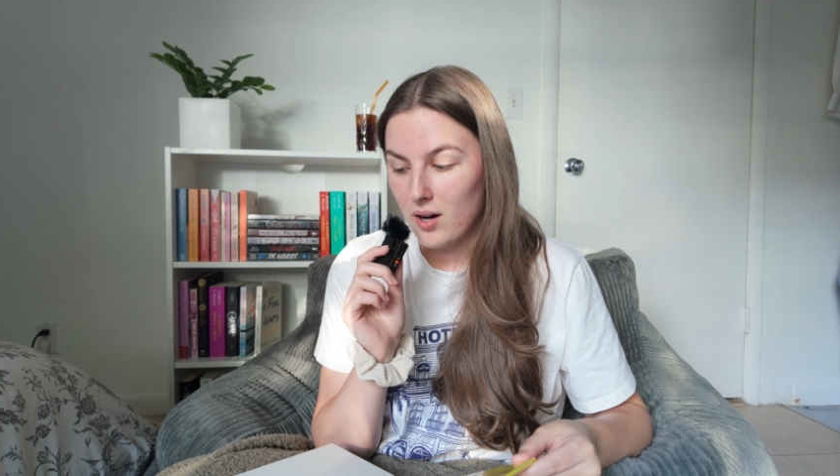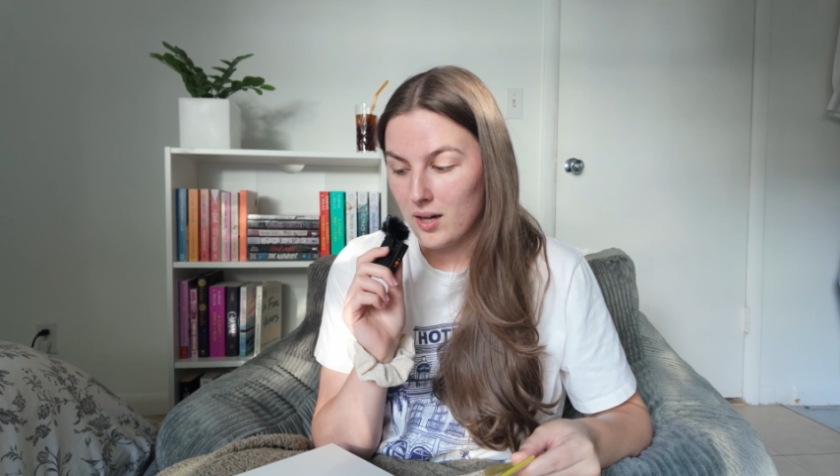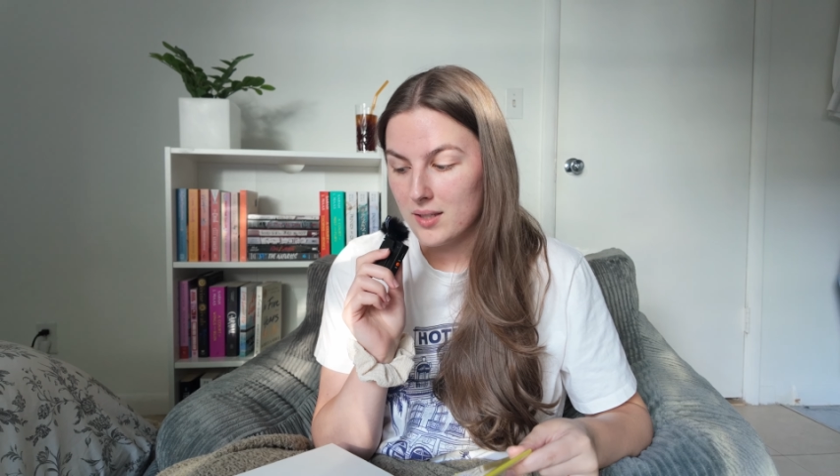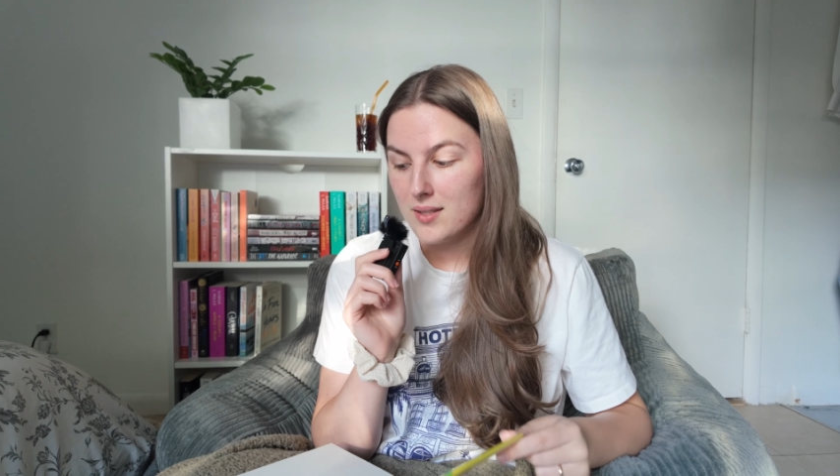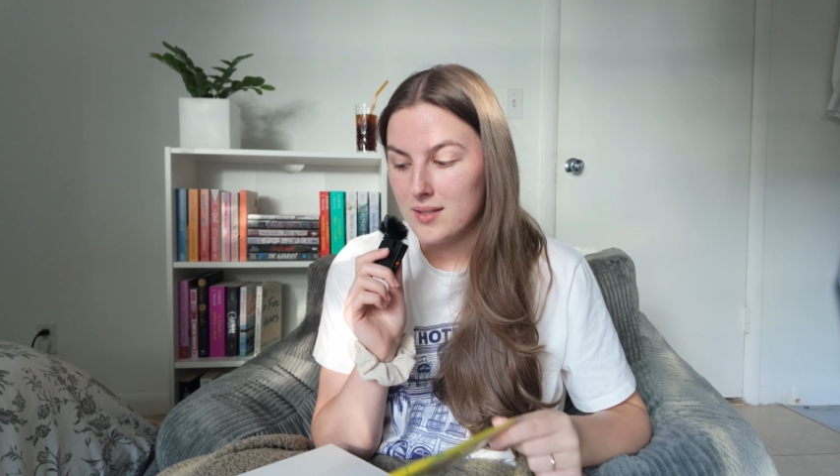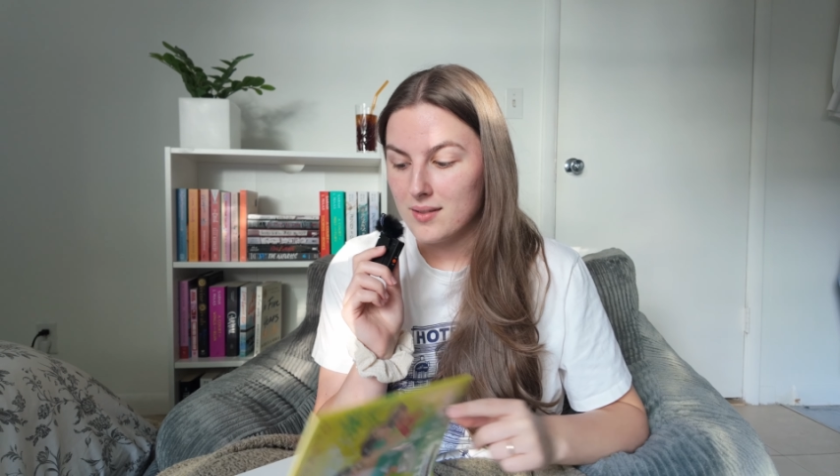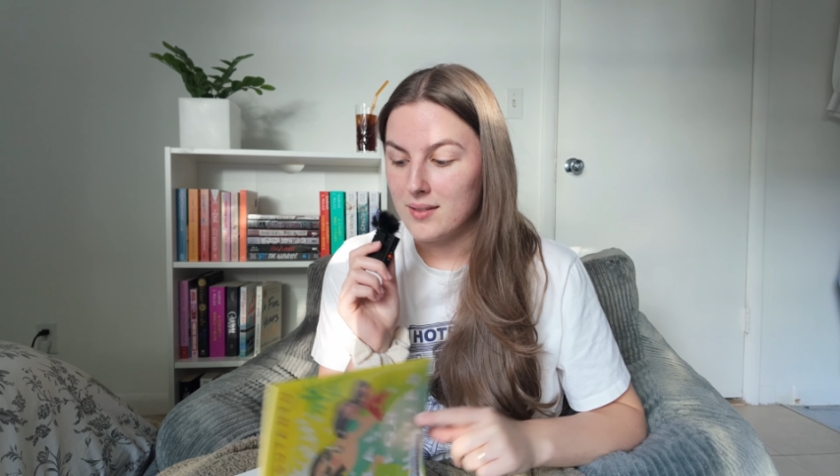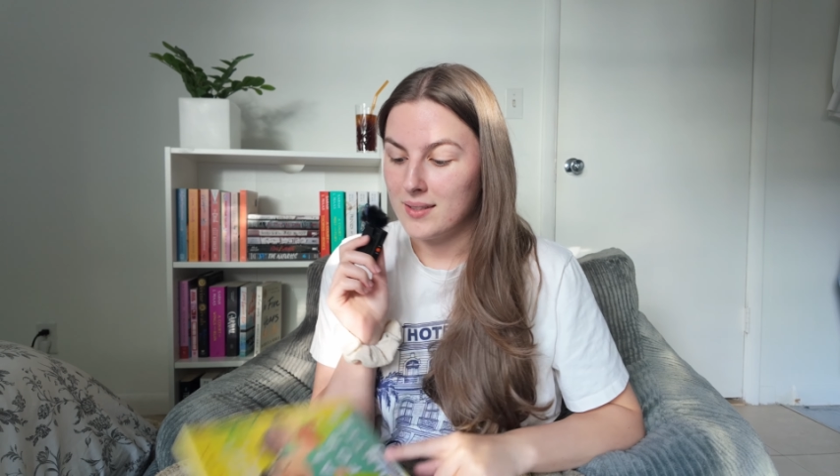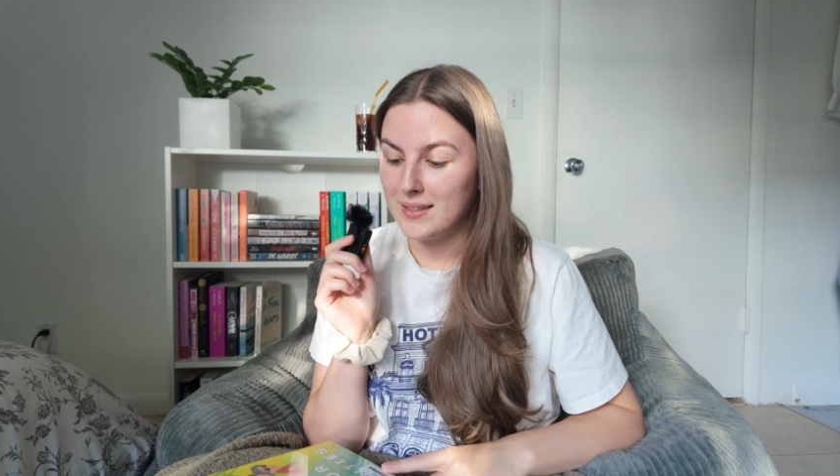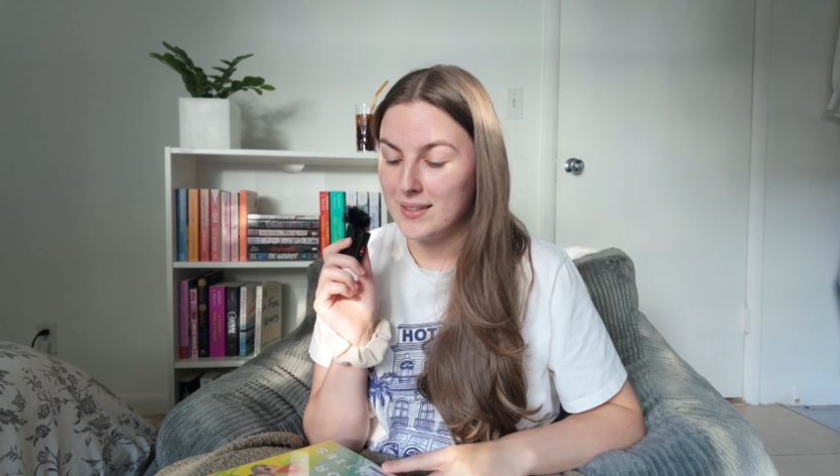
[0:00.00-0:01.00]

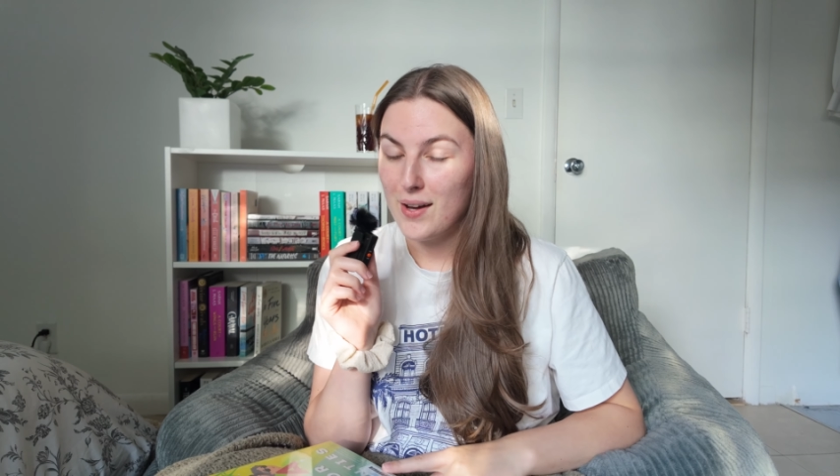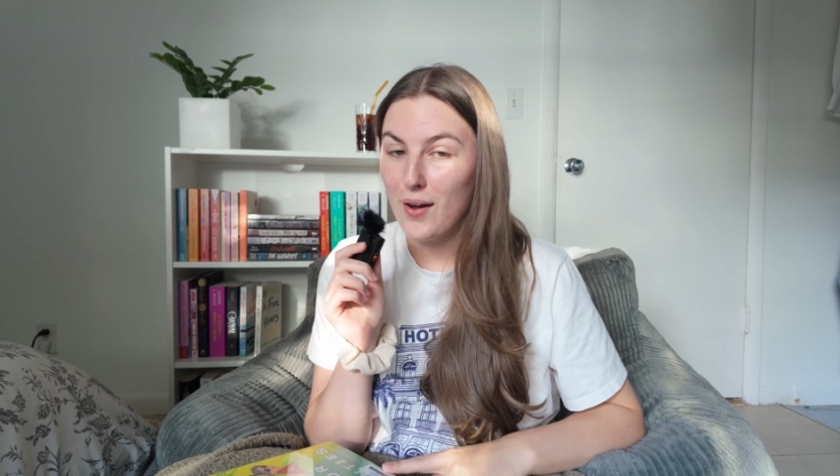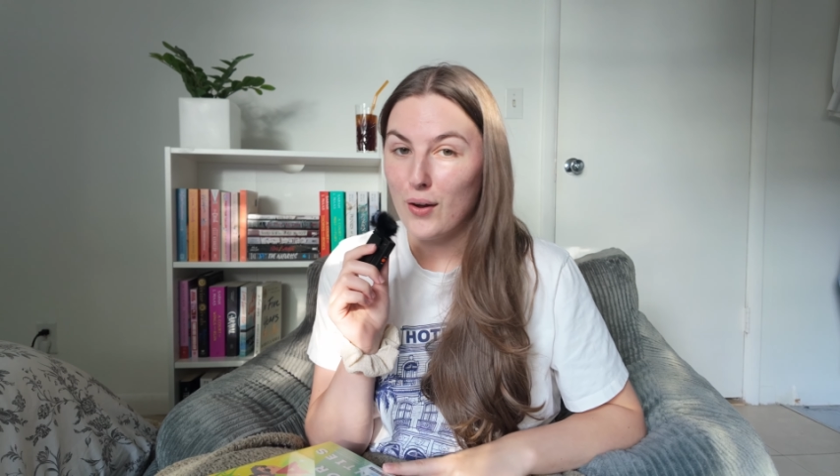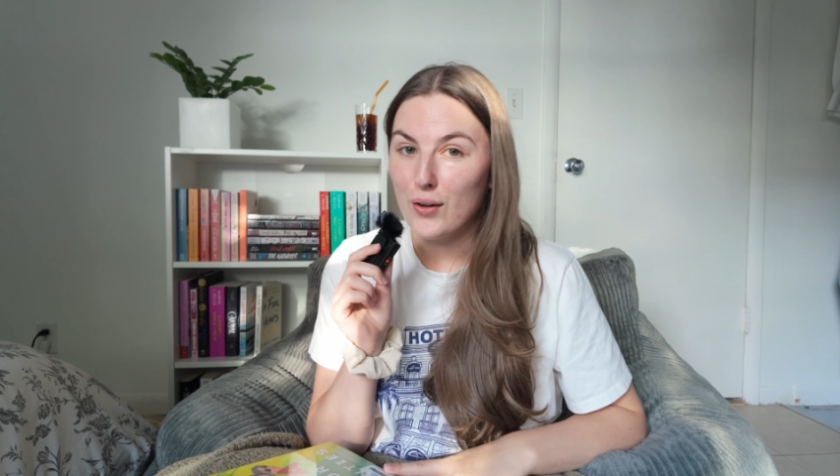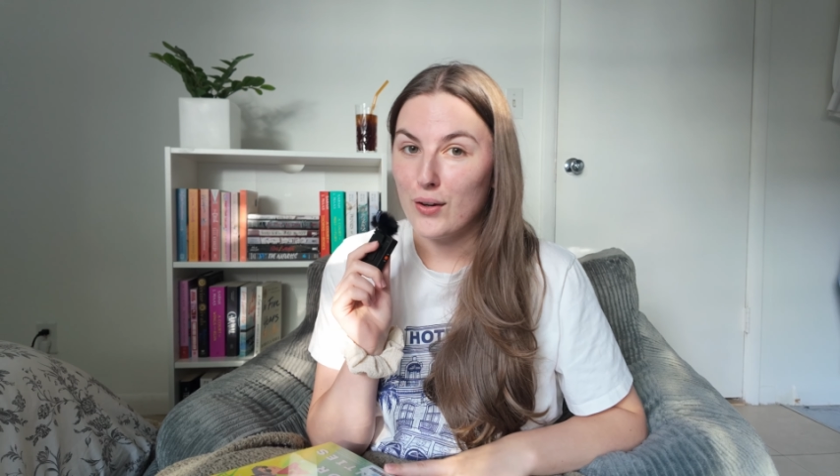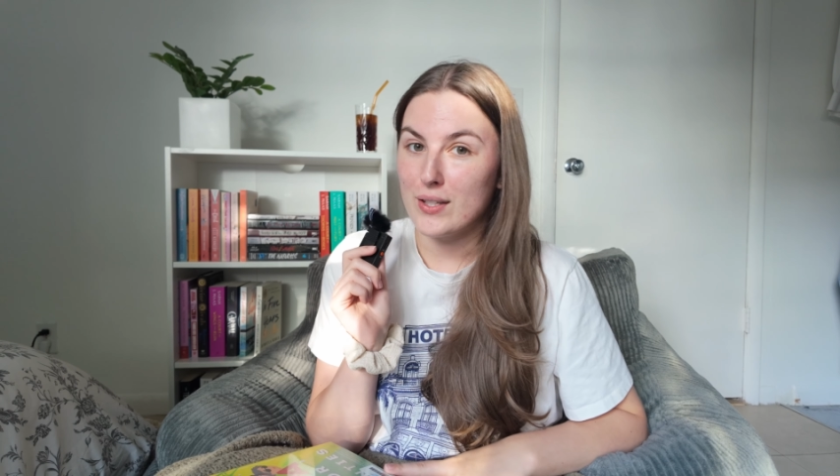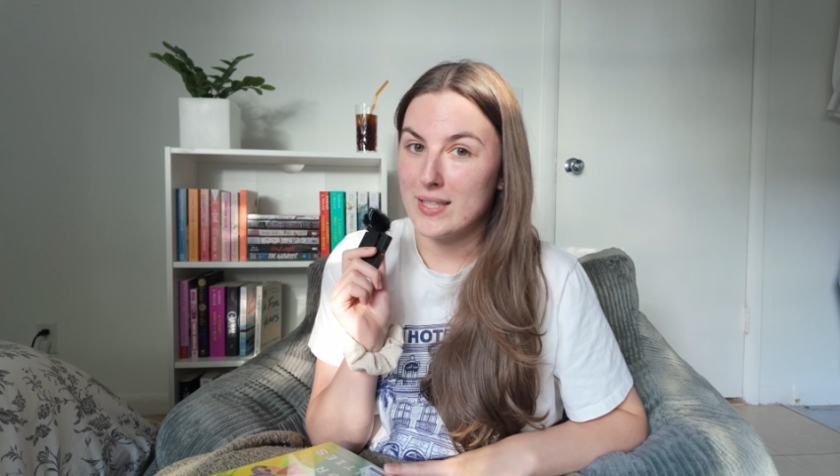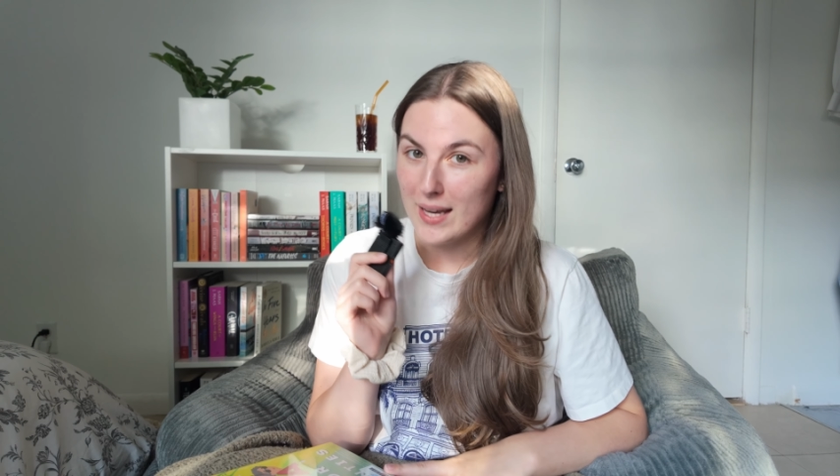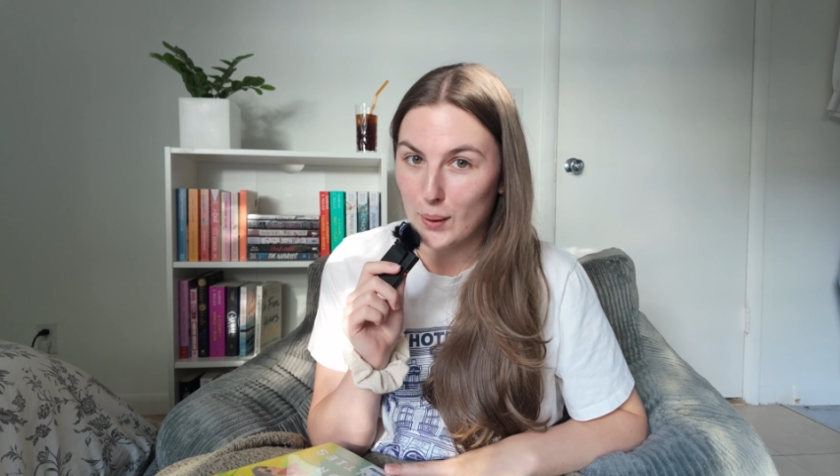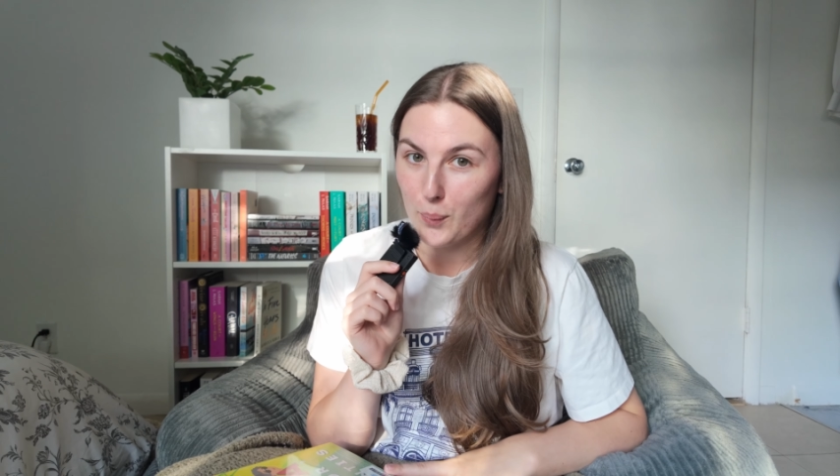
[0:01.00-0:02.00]
aunts
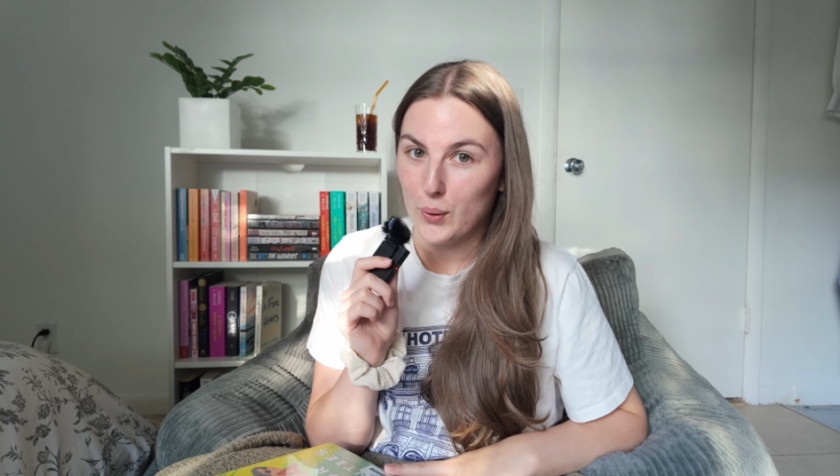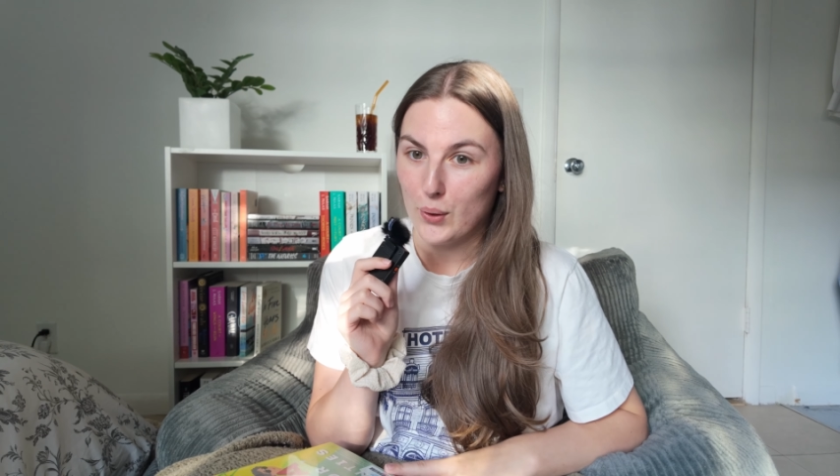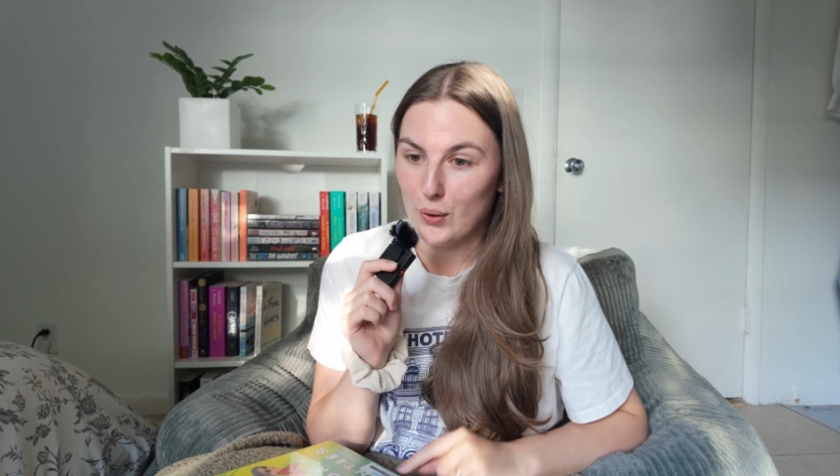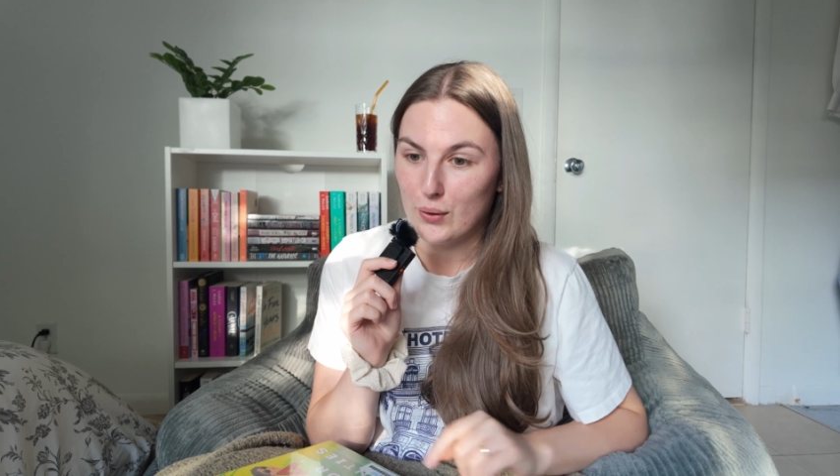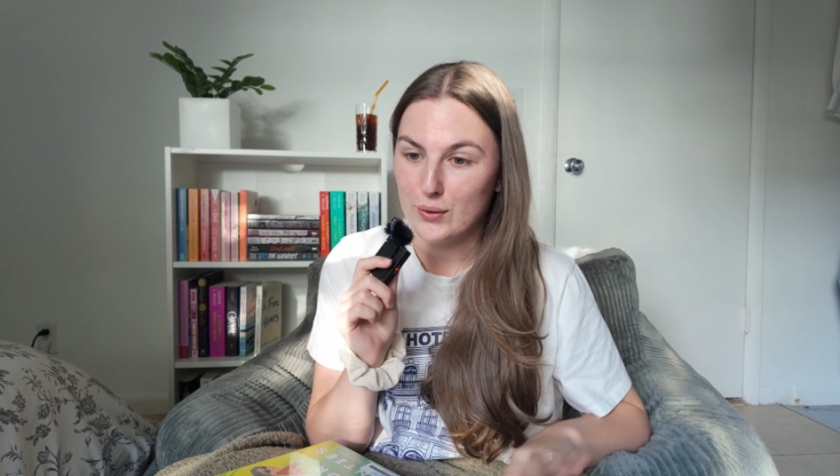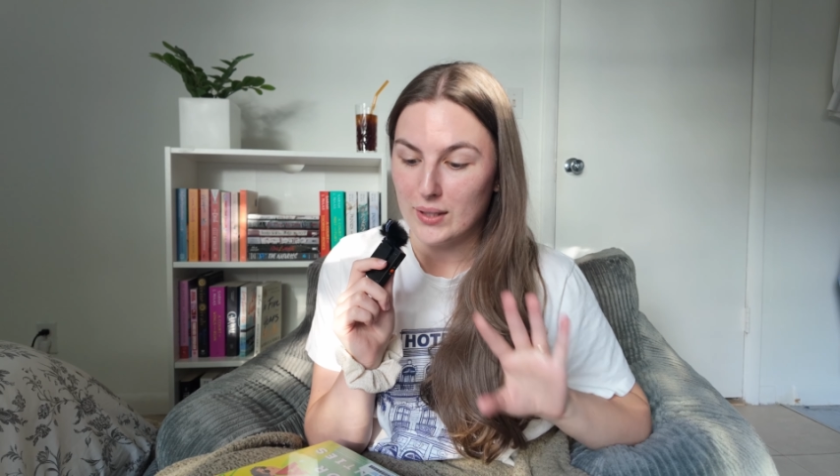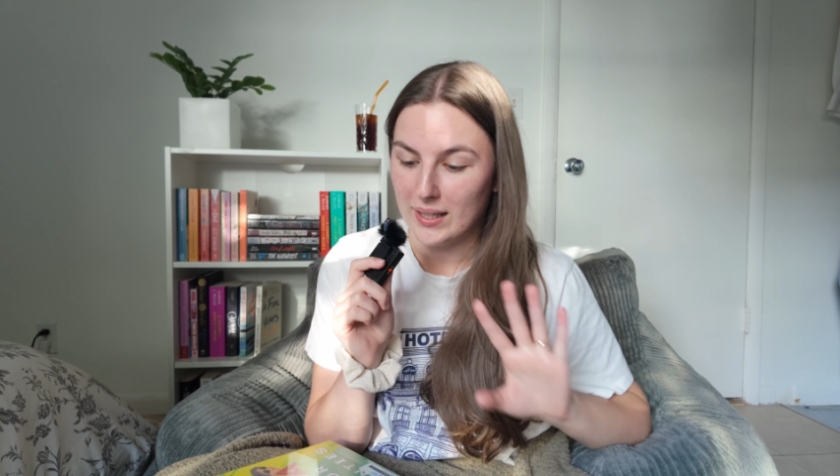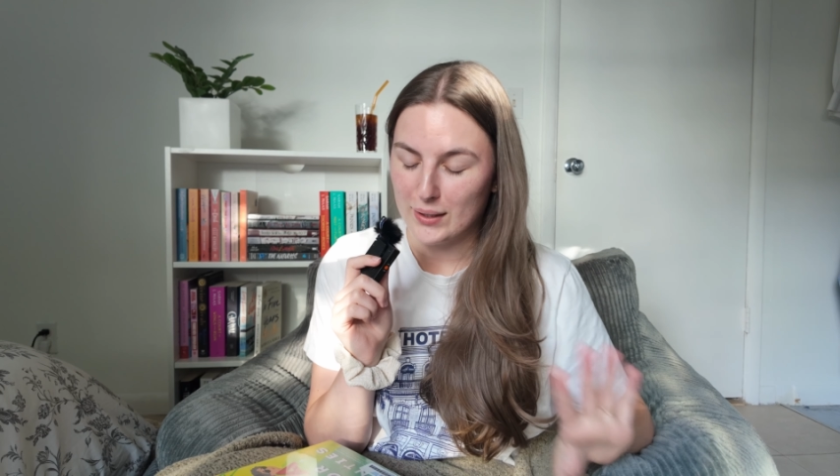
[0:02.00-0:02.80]
to help her